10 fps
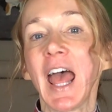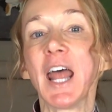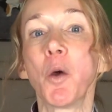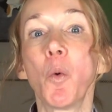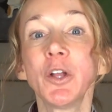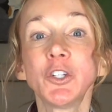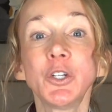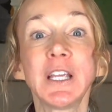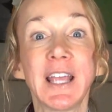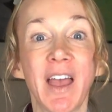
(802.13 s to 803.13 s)
And I want
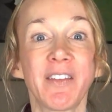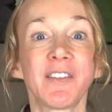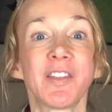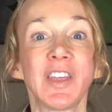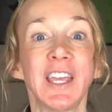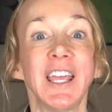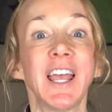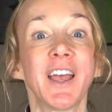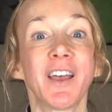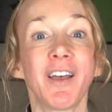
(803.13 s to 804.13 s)
you to guess the
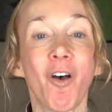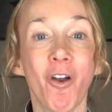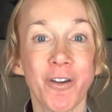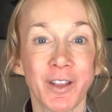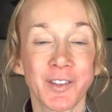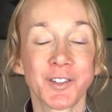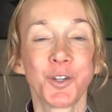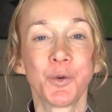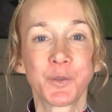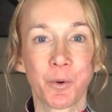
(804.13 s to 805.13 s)
artist
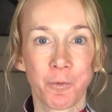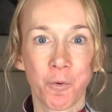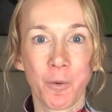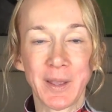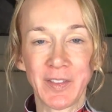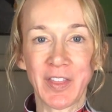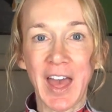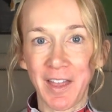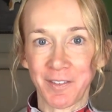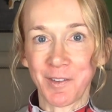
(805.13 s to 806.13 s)
who is performing
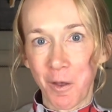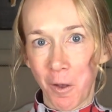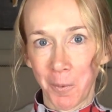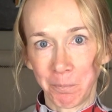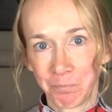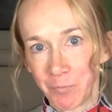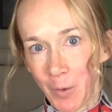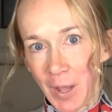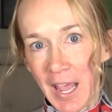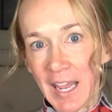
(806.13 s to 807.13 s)
that song,
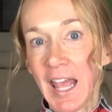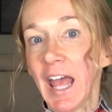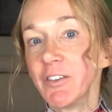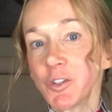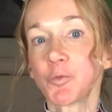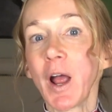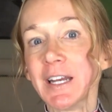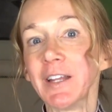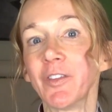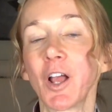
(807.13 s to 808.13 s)
okay? And just write
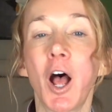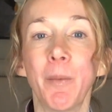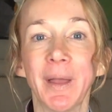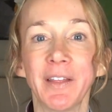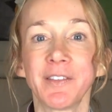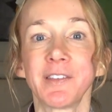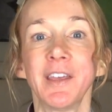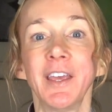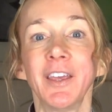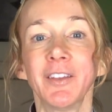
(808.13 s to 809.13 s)
it in the comments.
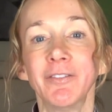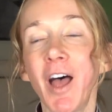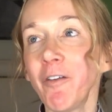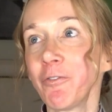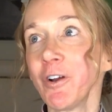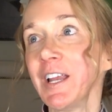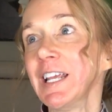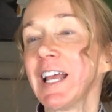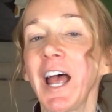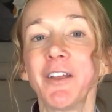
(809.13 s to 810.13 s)
Not for
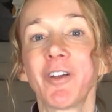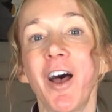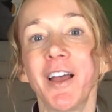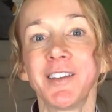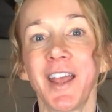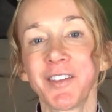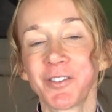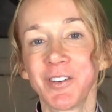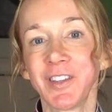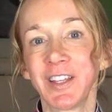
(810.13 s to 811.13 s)
any kind of
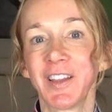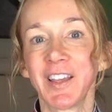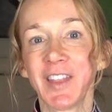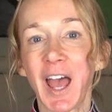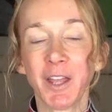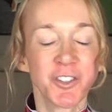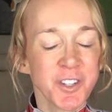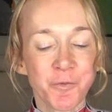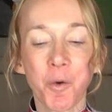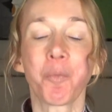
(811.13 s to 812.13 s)
contest or anything like that,
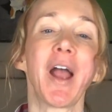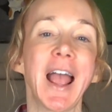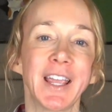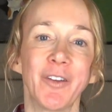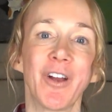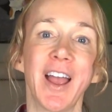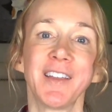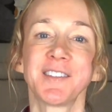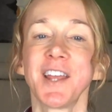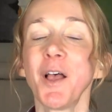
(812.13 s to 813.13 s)
just for bragging
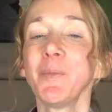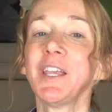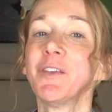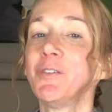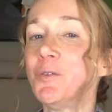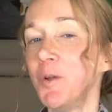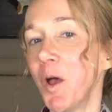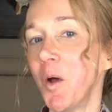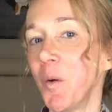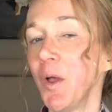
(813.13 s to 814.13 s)
rights. Tell me if you
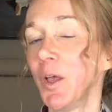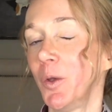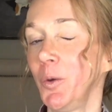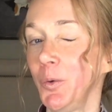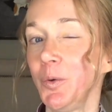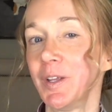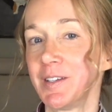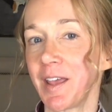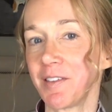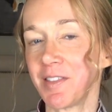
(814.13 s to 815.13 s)
know who
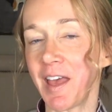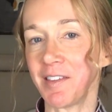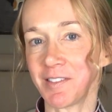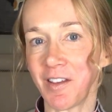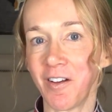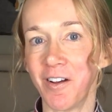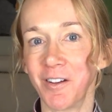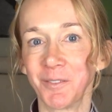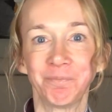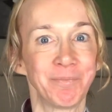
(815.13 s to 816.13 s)
does that
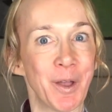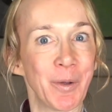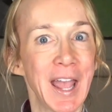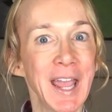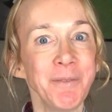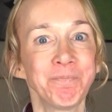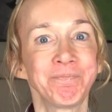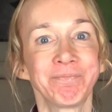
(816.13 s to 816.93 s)
song, okay?